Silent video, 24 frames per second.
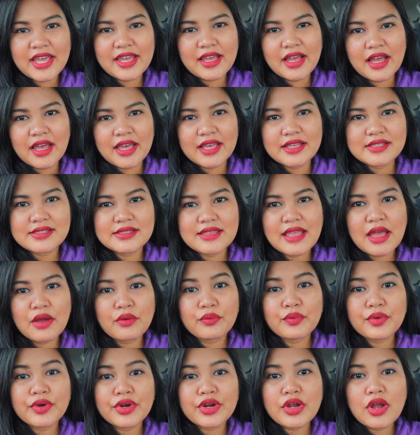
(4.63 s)
guys, now
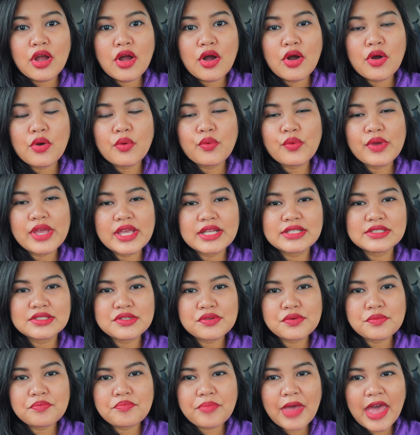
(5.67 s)
we're going to
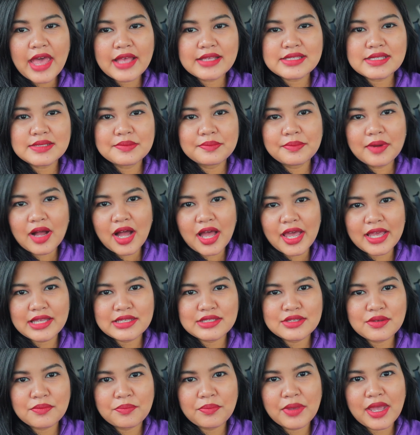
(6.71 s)
Best Buy
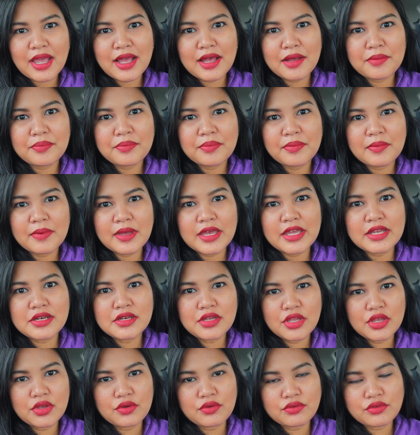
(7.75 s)
to pick up my
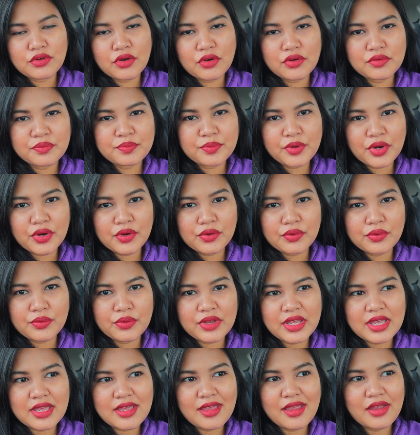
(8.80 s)
new GoPro
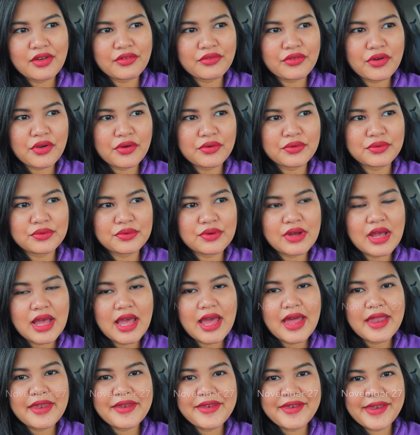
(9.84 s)
Hero
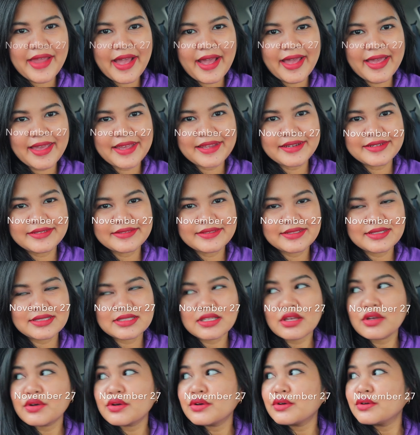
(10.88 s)
9.
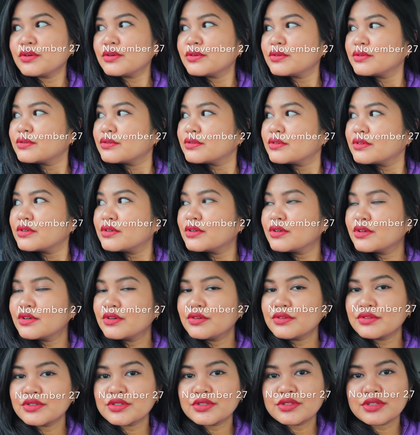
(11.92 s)
So
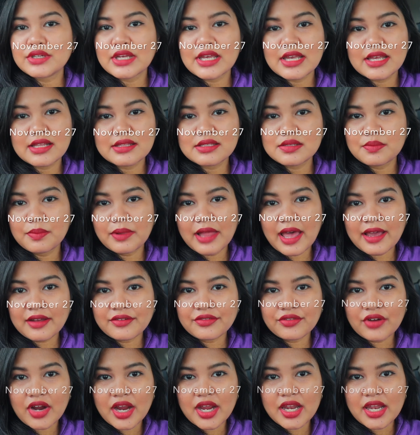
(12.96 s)
it's Black
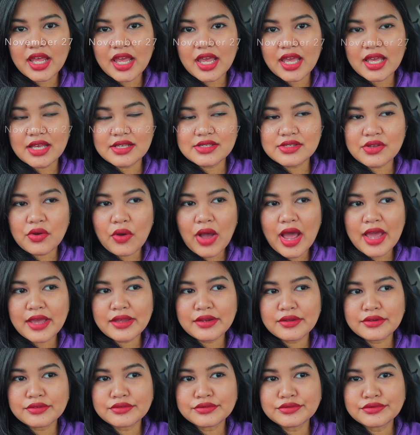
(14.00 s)
Friday, so I
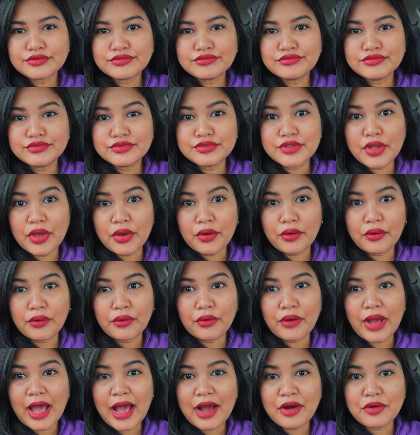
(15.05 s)
don't
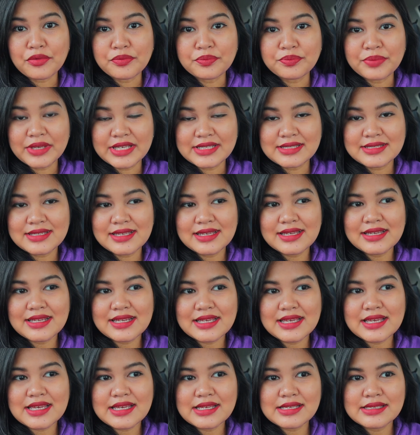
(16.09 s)
know how busy it
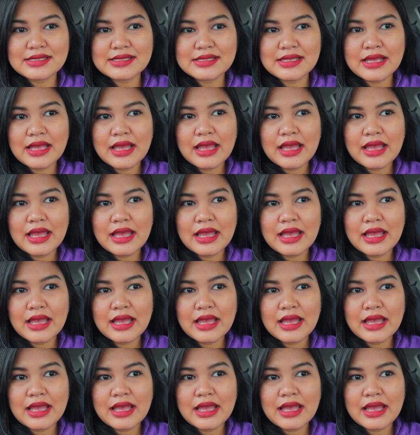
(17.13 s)
is,